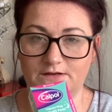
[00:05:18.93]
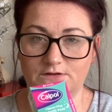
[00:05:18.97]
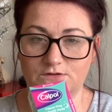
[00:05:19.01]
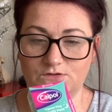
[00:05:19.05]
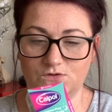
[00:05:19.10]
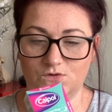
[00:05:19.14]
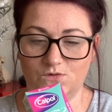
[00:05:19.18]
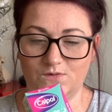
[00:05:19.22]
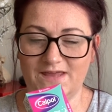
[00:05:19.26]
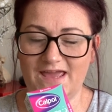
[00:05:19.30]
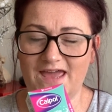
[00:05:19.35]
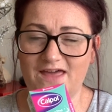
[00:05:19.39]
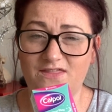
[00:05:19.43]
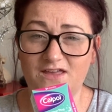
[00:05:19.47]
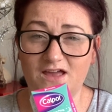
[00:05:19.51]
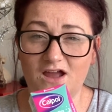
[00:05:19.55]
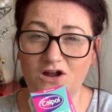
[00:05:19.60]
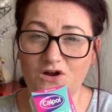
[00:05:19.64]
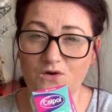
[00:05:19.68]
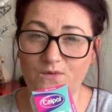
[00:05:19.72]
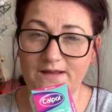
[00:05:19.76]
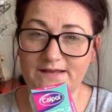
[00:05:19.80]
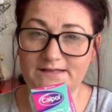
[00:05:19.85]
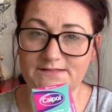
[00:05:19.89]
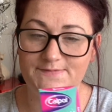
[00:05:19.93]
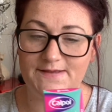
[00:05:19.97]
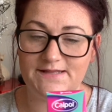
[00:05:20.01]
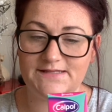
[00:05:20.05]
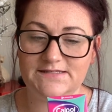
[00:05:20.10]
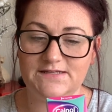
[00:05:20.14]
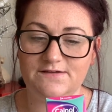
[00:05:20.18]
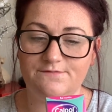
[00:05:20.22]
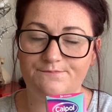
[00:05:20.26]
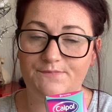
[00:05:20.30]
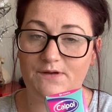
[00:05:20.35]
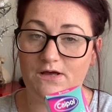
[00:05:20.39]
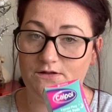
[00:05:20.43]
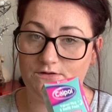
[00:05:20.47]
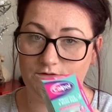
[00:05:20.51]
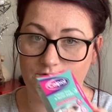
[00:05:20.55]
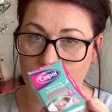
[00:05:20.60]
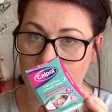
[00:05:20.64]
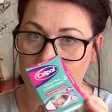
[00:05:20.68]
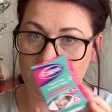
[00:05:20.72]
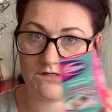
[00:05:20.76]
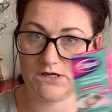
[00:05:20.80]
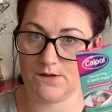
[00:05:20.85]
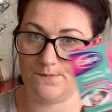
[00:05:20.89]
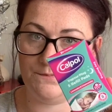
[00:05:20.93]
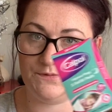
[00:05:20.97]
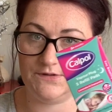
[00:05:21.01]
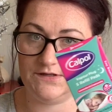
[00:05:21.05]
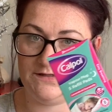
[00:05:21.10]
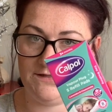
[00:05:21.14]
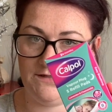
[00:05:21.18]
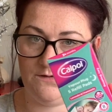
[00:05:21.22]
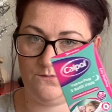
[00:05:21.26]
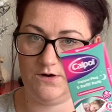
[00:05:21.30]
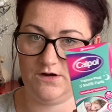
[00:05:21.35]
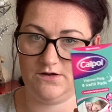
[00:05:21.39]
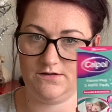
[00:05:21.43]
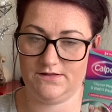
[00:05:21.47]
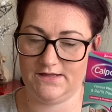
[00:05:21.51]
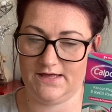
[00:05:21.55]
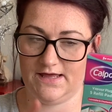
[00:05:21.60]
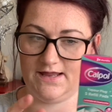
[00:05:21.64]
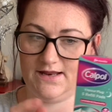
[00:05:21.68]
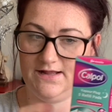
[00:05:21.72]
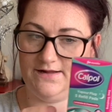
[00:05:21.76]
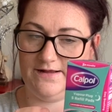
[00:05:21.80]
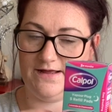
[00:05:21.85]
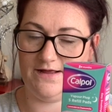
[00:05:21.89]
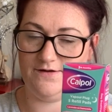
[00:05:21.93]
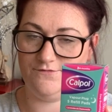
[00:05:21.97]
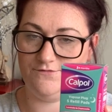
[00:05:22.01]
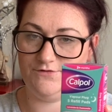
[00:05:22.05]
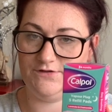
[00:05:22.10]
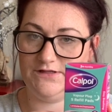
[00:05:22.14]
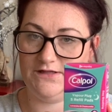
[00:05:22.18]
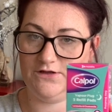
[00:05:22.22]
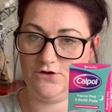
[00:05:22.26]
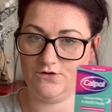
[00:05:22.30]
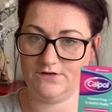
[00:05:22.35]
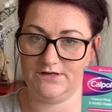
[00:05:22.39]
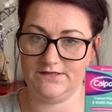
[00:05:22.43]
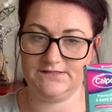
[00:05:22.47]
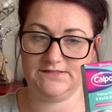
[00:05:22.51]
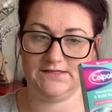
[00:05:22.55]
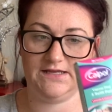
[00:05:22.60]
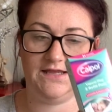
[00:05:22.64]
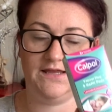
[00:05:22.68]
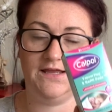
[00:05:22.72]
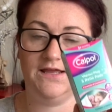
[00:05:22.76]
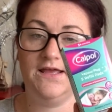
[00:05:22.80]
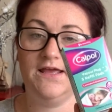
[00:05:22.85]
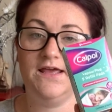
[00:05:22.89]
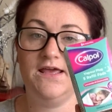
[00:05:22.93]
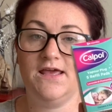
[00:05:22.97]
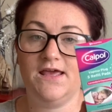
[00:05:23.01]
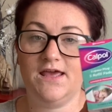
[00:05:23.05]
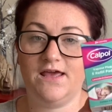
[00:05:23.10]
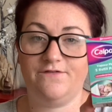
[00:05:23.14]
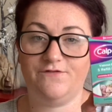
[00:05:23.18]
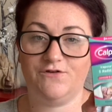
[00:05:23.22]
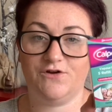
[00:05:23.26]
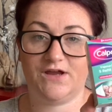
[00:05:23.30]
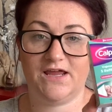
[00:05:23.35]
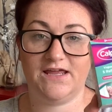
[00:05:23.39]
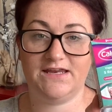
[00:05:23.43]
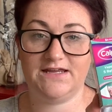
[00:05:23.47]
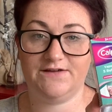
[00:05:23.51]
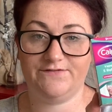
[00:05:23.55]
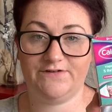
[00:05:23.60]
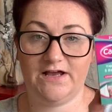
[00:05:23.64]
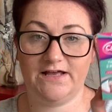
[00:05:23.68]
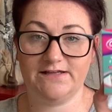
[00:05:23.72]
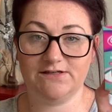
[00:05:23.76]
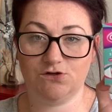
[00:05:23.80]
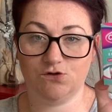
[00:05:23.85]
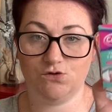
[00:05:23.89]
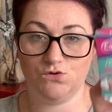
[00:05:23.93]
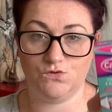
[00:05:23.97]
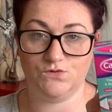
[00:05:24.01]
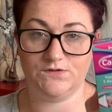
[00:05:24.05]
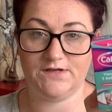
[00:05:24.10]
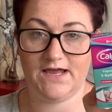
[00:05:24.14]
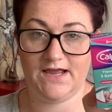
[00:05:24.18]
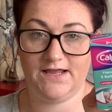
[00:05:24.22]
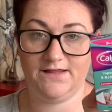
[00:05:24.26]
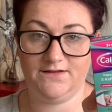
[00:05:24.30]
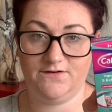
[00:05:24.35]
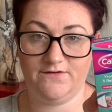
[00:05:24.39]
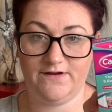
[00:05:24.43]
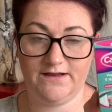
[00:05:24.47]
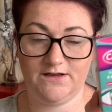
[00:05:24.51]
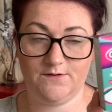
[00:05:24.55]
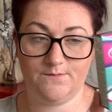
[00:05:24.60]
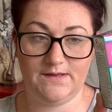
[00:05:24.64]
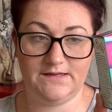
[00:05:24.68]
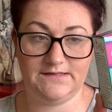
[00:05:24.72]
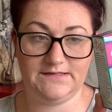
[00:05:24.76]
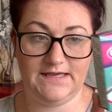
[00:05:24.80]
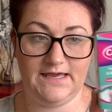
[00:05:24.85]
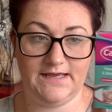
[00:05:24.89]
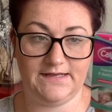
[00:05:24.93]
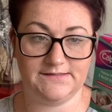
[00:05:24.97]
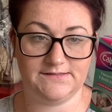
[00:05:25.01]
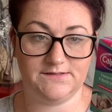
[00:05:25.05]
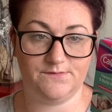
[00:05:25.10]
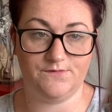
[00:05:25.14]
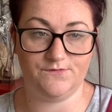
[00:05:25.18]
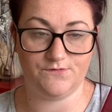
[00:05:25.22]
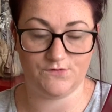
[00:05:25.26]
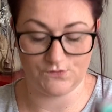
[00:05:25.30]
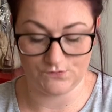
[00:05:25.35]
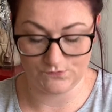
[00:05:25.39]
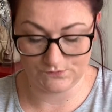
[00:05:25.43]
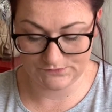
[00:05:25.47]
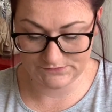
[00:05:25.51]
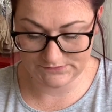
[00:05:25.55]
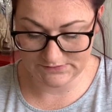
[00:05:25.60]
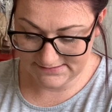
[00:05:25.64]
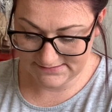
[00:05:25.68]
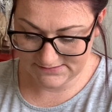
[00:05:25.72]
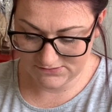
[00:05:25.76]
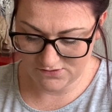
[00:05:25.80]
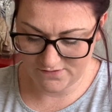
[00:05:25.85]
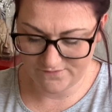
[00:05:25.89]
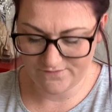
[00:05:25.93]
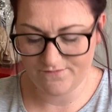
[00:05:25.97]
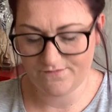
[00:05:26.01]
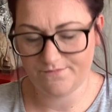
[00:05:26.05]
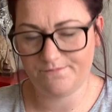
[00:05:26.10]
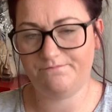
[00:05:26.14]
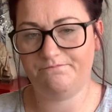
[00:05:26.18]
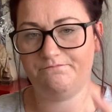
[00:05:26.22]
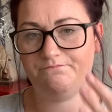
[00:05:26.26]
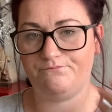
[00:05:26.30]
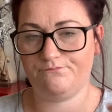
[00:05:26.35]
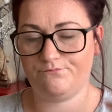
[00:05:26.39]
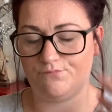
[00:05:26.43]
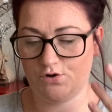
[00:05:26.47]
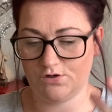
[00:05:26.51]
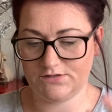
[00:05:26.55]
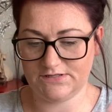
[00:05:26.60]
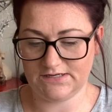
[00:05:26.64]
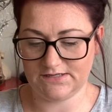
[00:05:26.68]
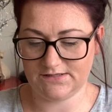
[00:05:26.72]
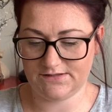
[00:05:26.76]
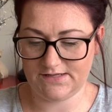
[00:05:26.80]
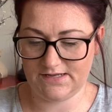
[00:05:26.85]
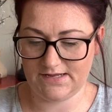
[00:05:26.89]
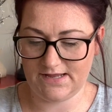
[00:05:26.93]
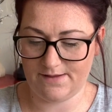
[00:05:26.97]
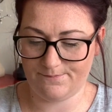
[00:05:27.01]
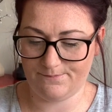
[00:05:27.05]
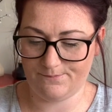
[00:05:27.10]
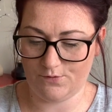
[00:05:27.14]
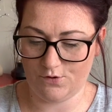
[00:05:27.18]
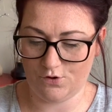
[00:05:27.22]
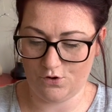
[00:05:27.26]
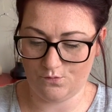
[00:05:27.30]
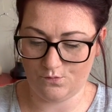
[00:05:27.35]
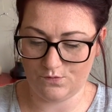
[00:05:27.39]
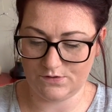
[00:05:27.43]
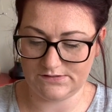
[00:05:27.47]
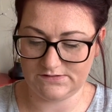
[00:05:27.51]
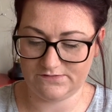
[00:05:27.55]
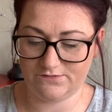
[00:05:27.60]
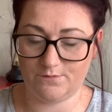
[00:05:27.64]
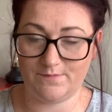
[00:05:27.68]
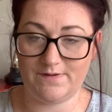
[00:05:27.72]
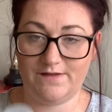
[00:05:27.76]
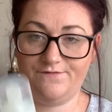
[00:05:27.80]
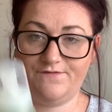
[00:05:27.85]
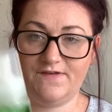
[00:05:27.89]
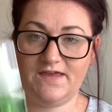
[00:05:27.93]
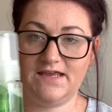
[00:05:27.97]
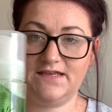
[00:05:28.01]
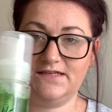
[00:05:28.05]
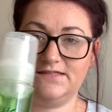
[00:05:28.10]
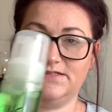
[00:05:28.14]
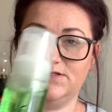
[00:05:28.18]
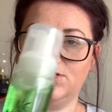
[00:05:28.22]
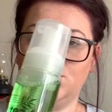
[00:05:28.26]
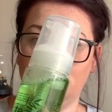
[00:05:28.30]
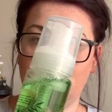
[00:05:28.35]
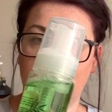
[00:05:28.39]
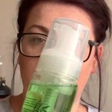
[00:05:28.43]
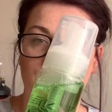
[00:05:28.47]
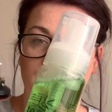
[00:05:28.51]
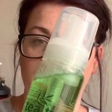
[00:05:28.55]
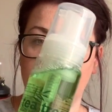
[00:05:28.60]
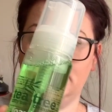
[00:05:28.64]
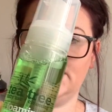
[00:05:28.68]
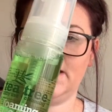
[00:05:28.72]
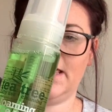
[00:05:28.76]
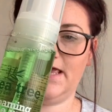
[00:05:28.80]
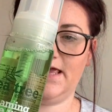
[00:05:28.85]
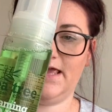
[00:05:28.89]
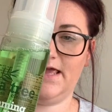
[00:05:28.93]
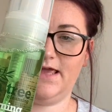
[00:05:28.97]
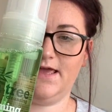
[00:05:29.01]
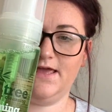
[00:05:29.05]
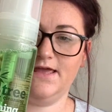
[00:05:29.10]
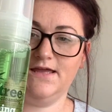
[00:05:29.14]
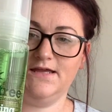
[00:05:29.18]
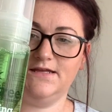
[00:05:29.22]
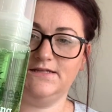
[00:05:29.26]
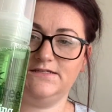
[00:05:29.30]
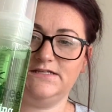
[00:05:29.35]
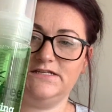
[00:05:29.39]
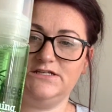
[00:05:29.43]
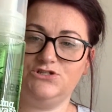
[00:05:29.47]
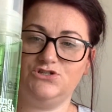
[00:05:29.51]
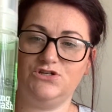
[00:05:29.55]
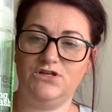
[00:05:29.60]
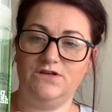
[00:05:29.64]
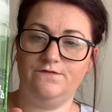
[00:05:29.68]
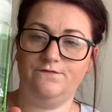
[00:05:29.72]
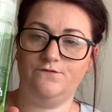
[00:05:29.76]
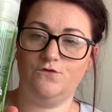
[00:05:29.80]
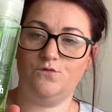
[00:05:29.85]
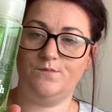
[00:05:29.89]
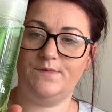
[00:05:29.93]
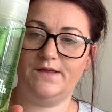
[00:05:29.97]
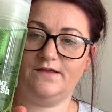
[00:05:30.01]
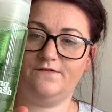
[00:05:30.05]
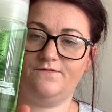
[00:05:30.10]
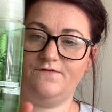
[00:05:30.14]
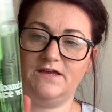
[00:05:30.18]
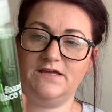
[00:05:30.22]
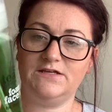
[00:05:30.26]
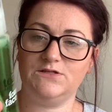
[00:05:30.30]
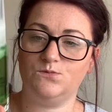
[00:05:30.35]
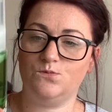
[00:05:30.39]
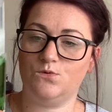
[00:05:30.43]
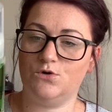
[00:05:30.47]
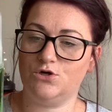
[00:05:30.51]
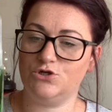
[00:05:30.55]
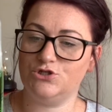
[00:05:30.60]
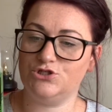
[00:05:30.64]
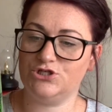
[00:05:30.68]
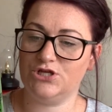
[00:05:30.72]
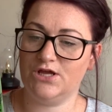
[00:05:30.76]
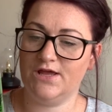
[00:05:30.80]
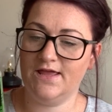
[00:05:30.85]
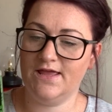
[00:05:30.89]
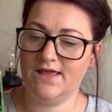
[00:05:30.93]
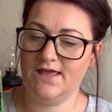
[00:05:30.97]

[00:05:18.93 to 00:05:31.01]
So yeah, they are quite expensive, but completely worth it. I really honestly, if your kid ever has a cold, highly recommend getting some of those. Sort of product thing I bought was for my face, so it was a tea tree foaming face wash.